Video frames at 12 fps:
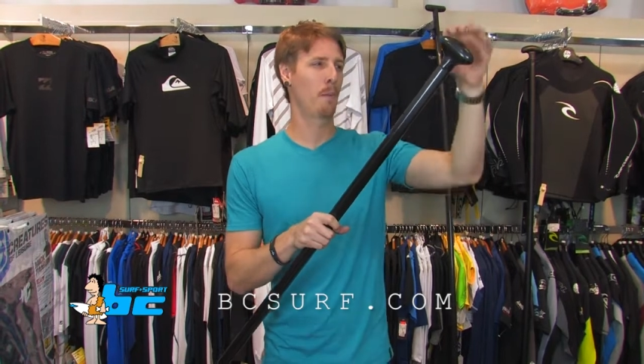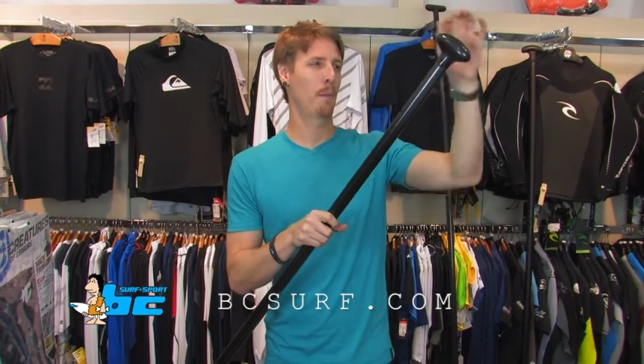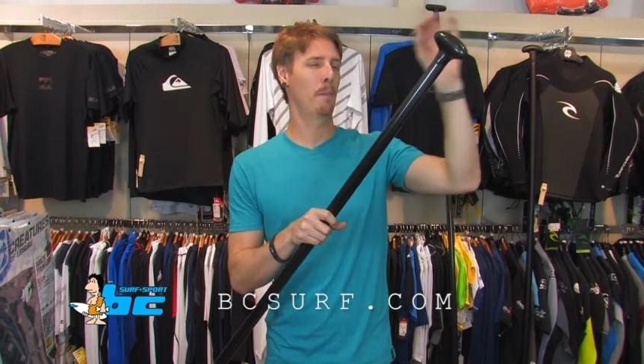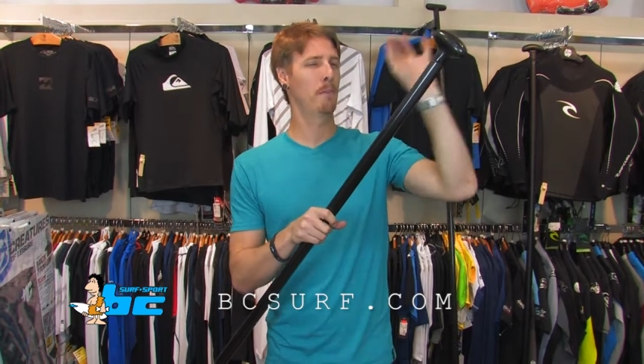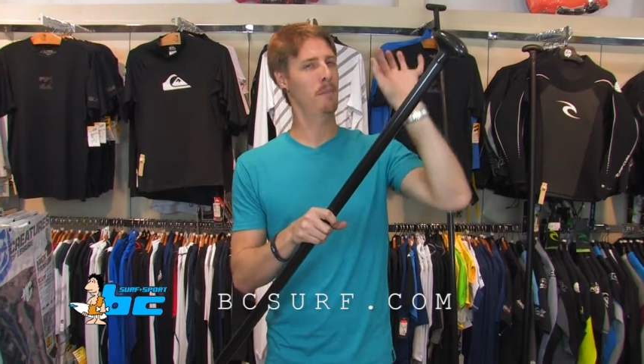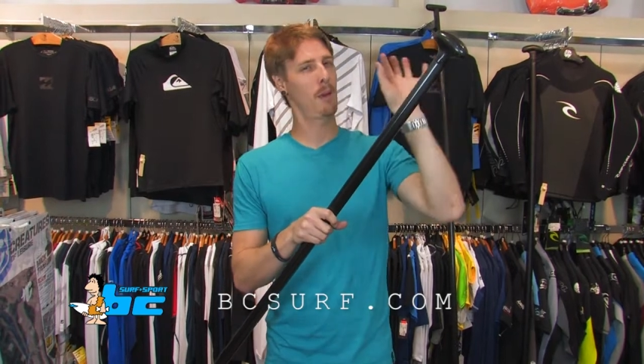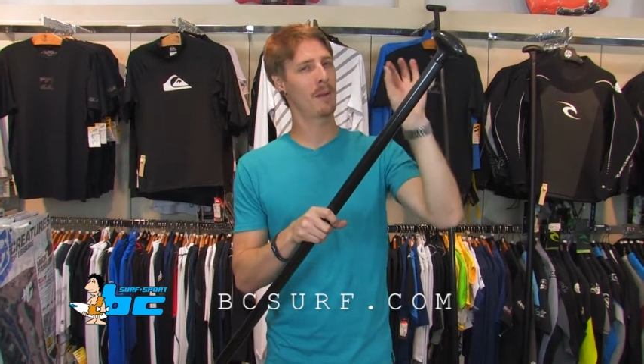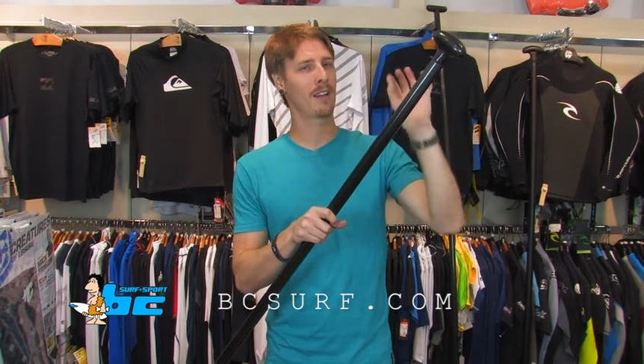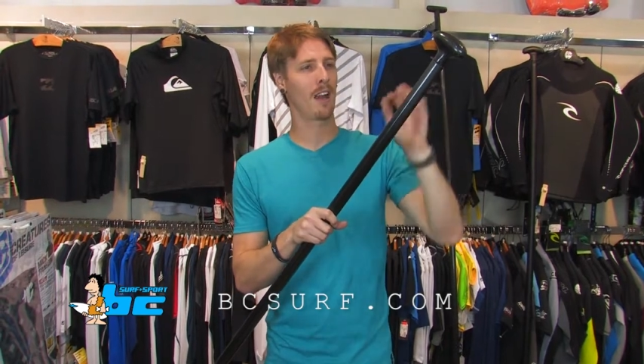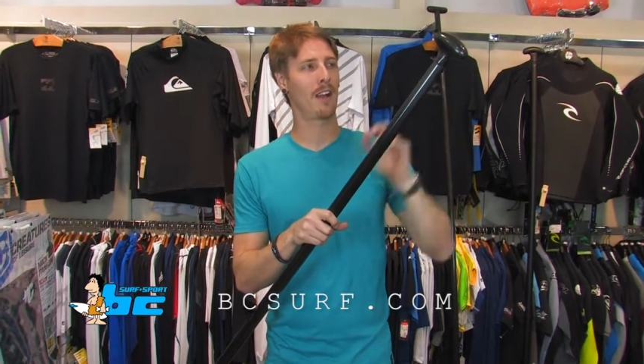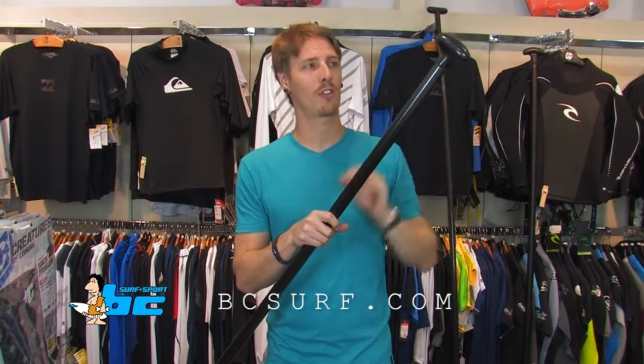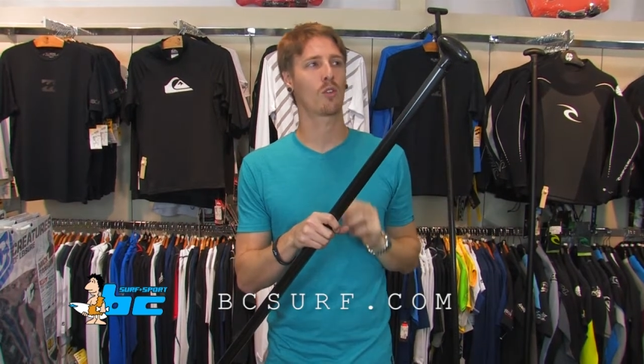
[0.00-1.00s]
but maybe
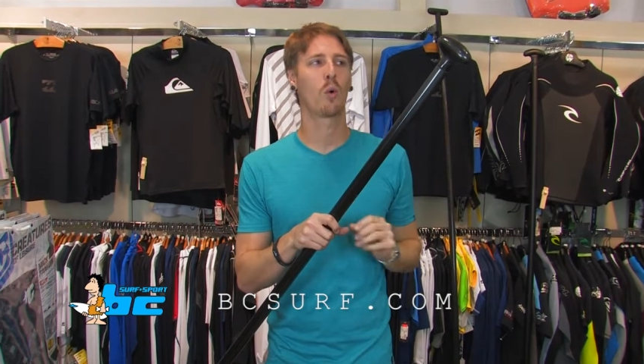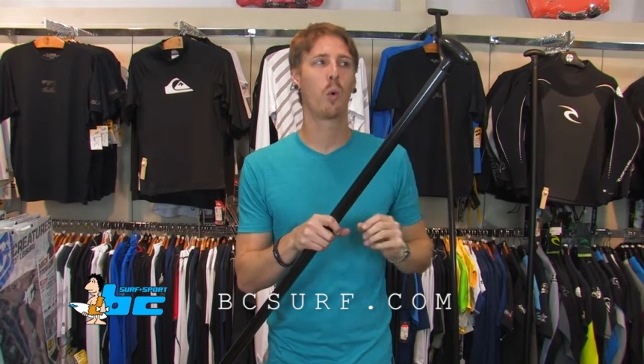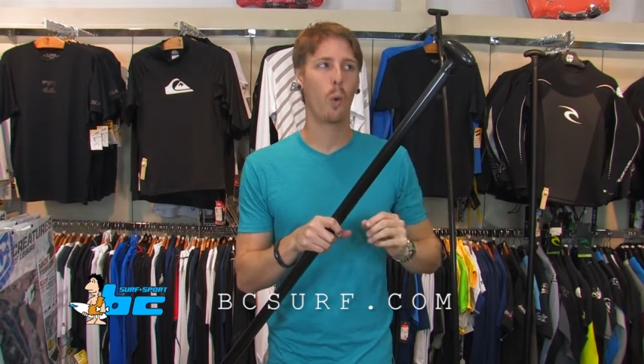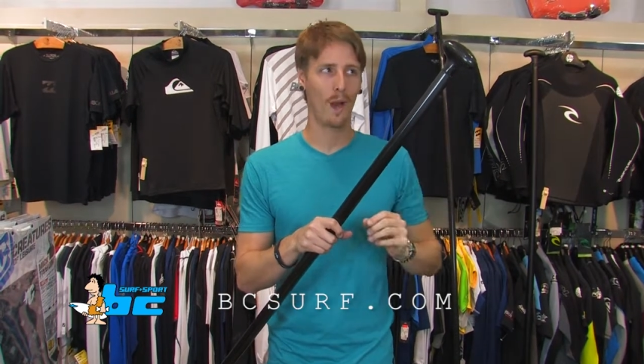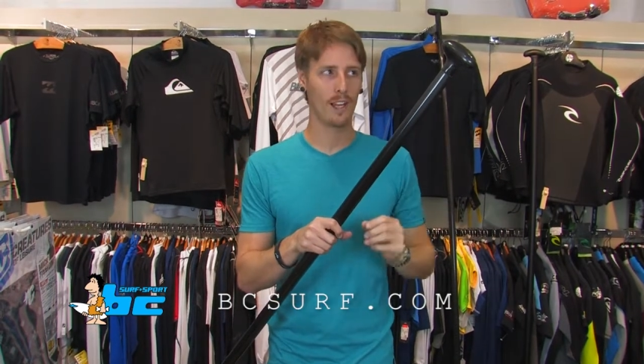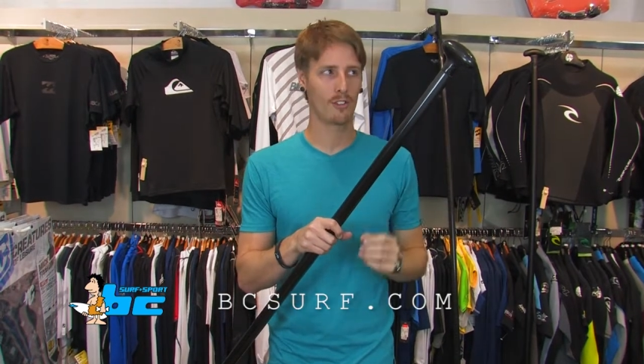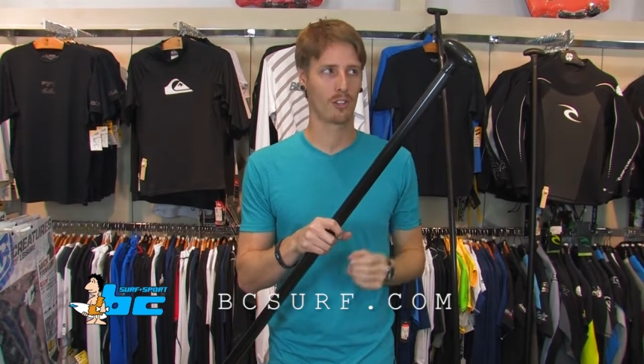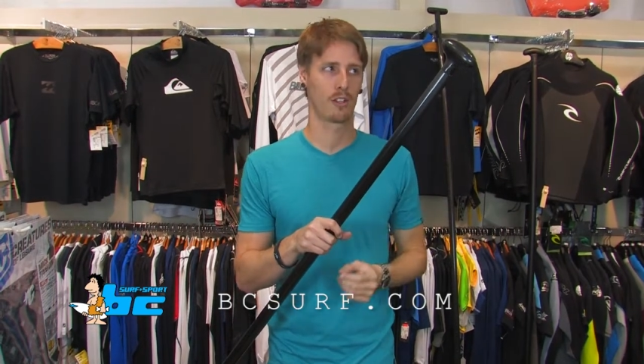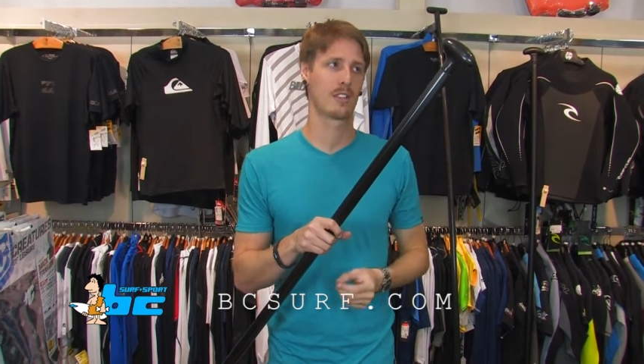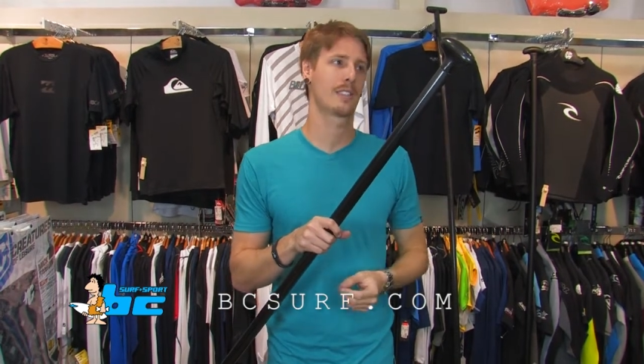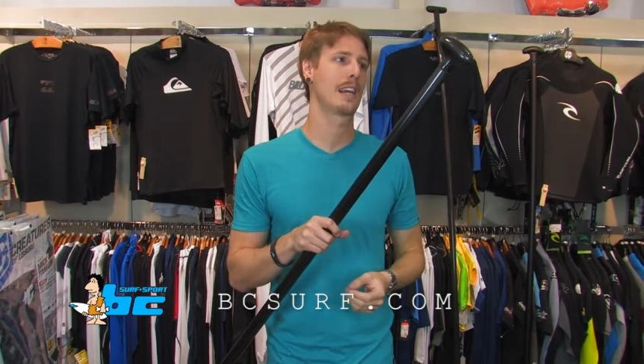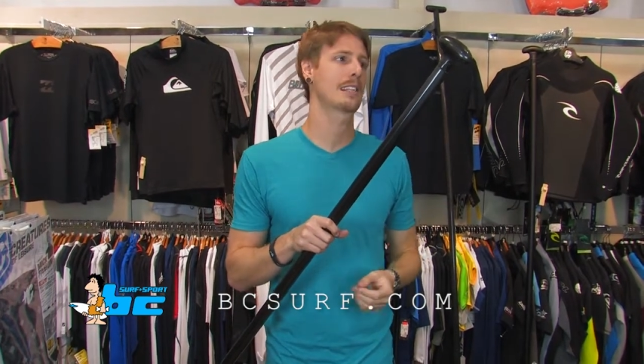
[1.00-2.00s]
not quite as
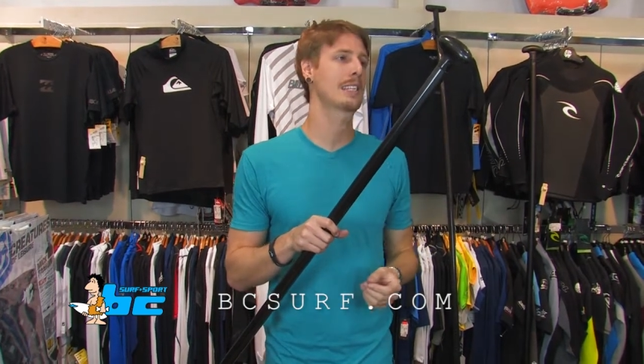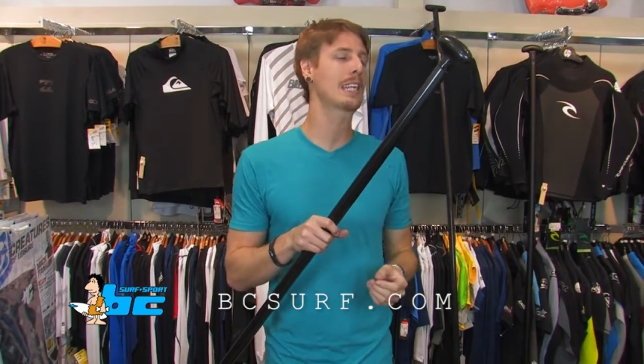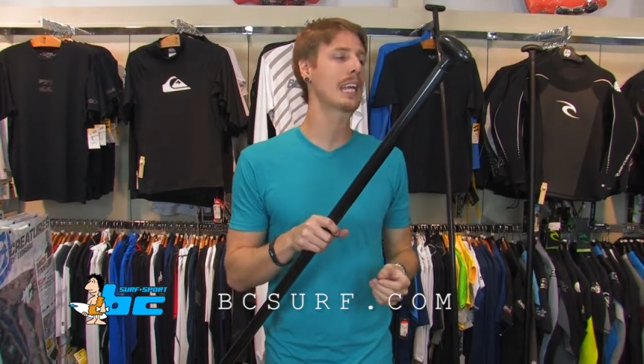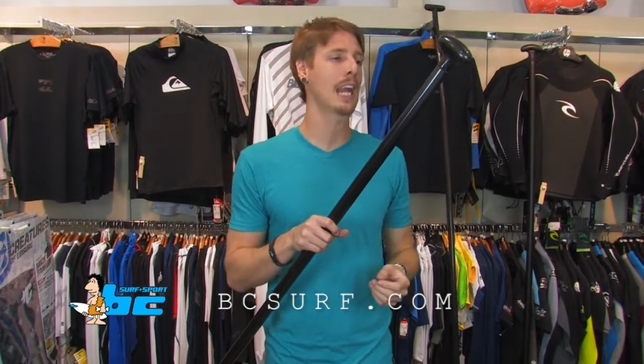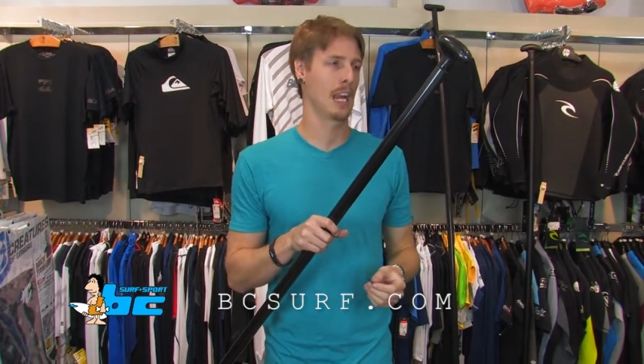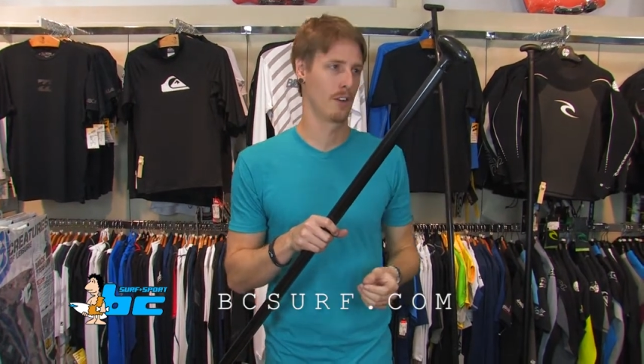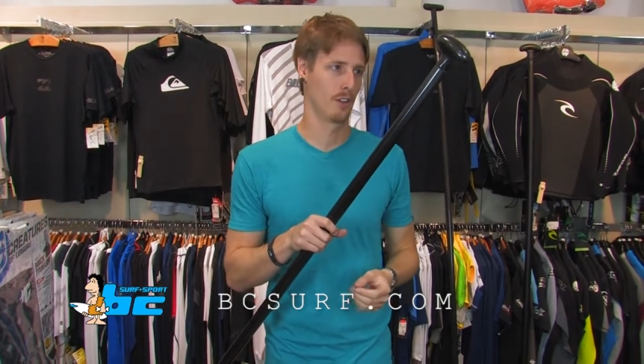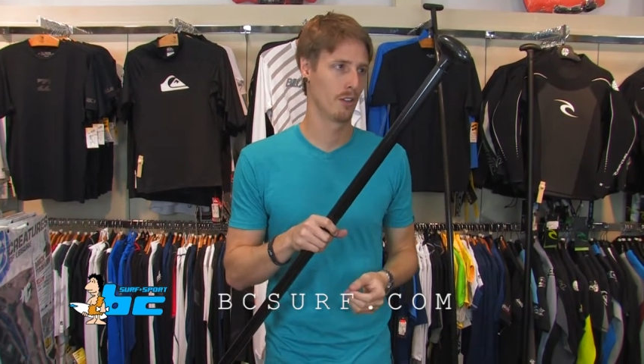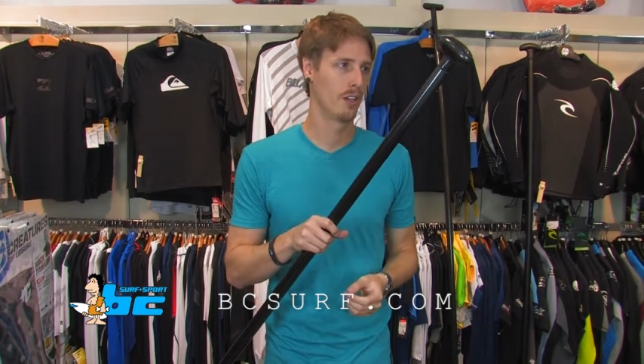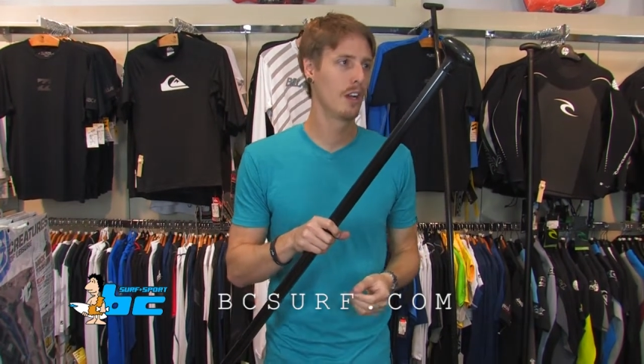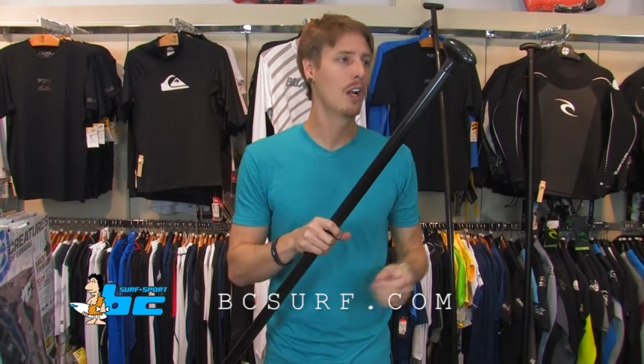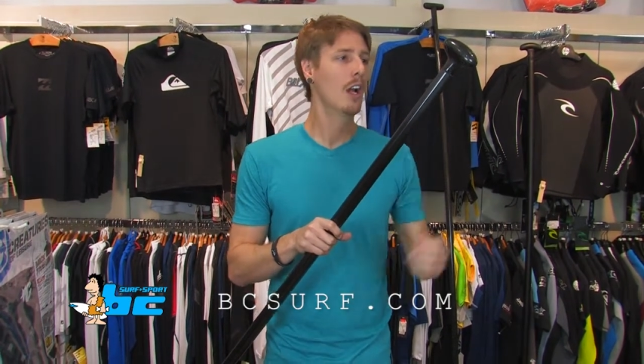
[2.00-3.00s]
good as that T handle.
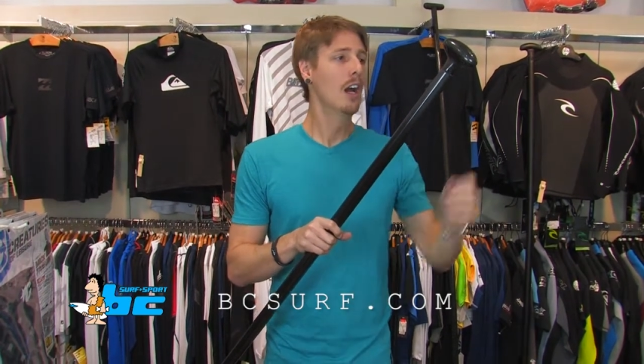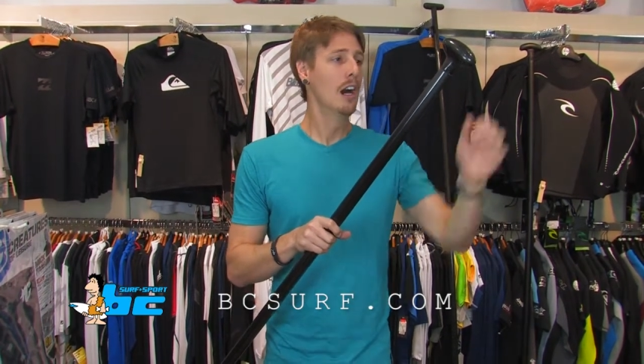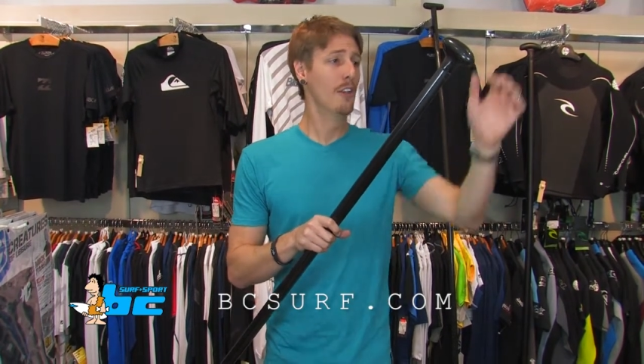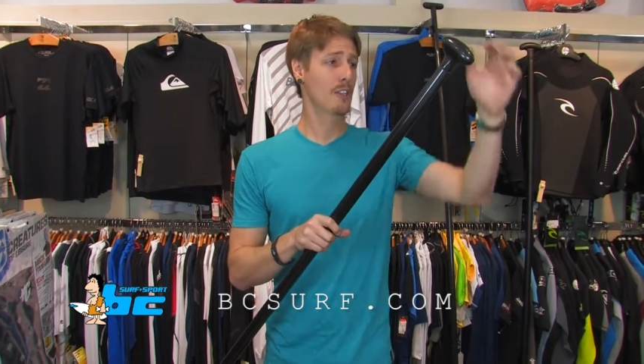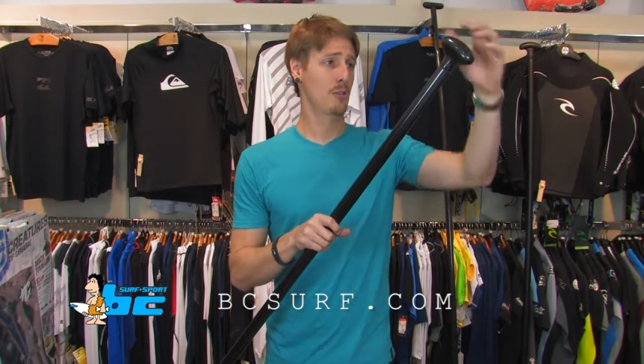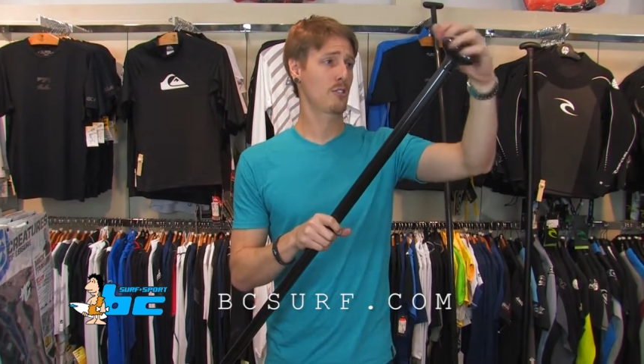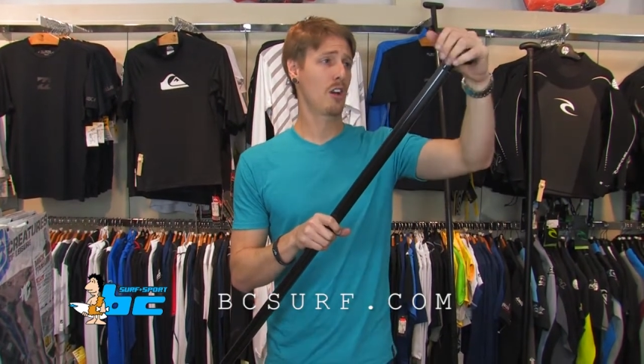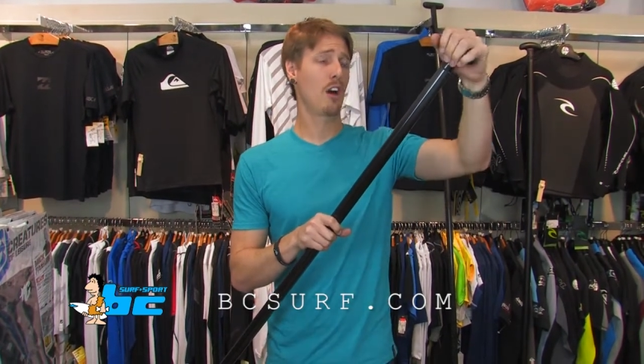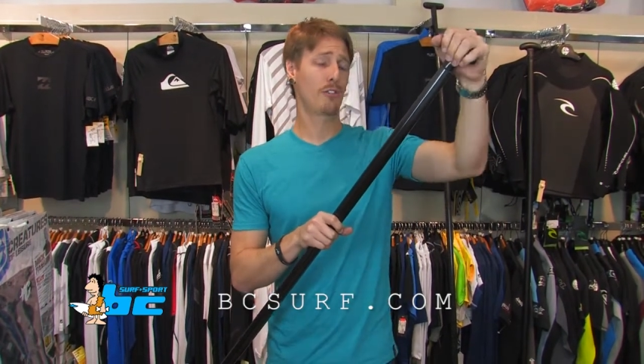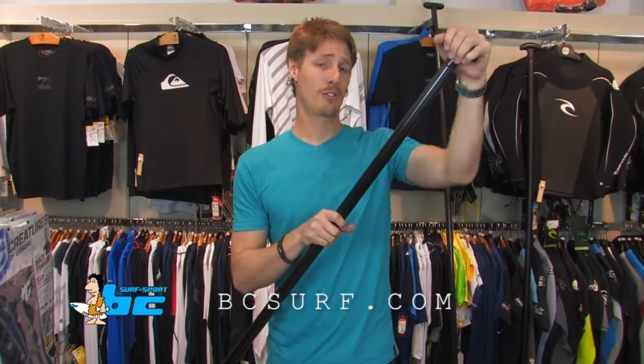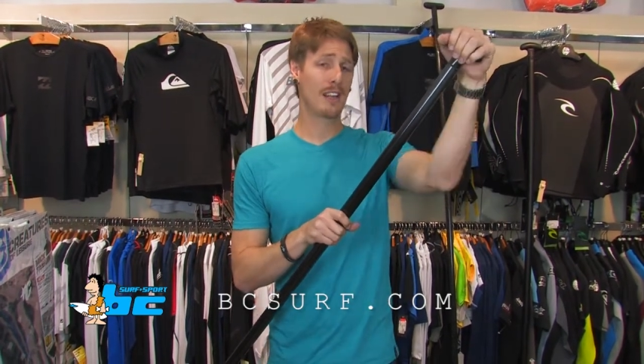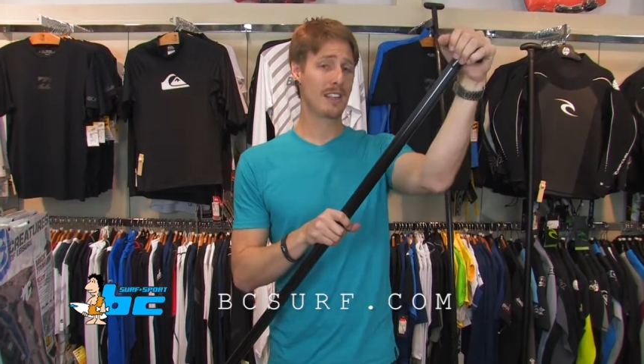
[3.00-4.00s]
This one's also